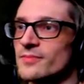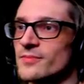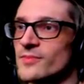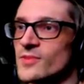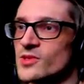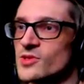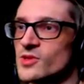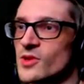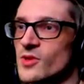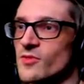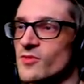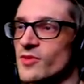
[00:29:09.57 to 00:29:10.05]

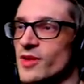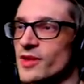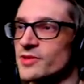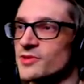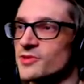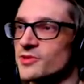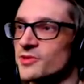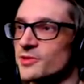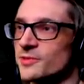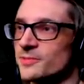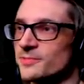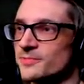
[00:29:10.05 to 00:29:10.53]
There's no
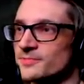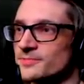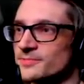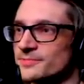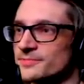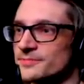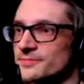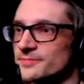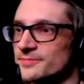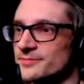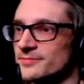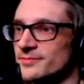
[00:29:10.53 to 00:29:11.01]
vents.
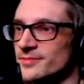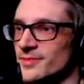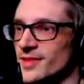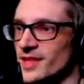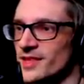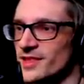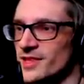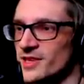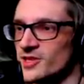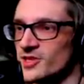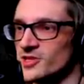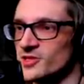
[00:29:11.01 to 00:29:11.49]

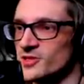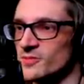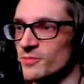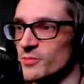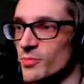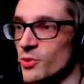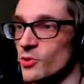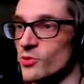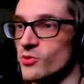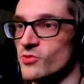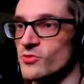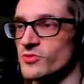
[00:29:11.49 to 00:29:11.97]
And they just
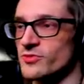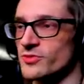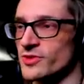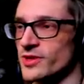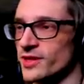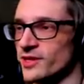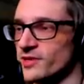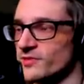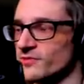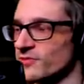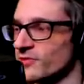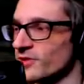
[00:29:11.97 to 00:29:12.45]
poof
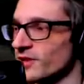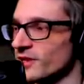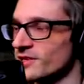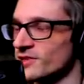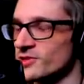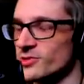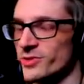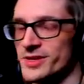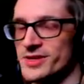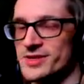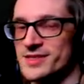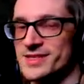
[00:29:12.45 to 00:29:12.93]
into,
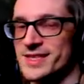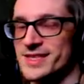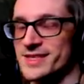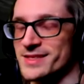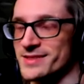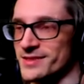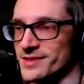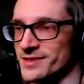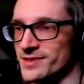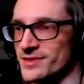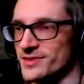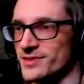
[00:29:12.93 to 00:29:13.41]
into
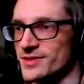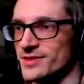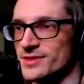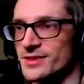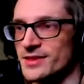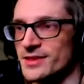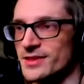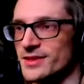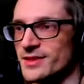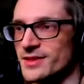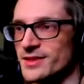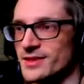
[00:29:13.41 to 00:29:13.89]
existence.
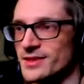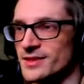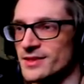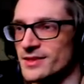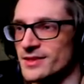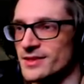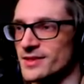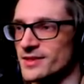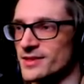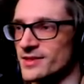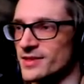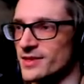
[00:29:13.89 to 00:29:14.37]

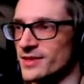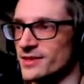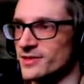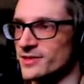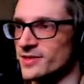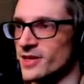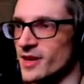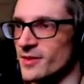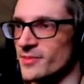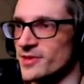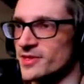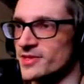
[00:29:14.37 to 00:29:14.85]

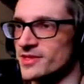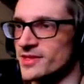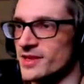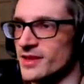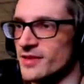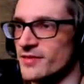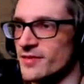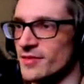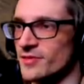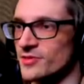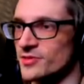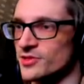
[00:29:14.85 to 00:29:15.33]
Dumbest thing
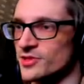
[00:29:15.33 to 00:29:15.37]
I've ever